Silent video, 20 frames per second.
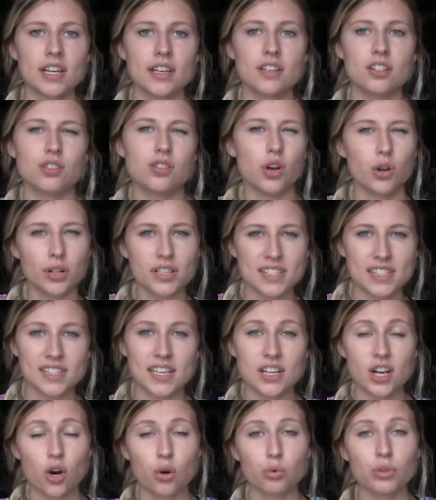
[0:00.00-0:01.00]
and you notice
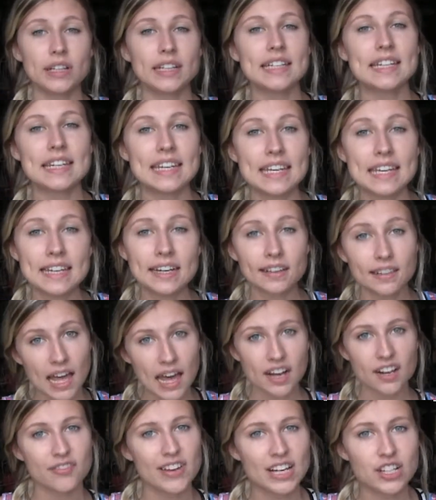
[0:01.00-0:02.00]
they don't really need a
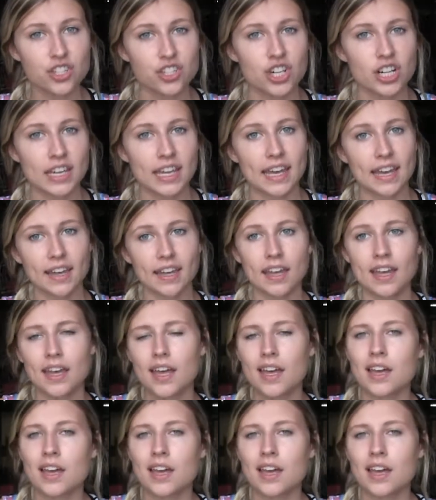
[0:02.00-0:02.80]
lot of extra kick,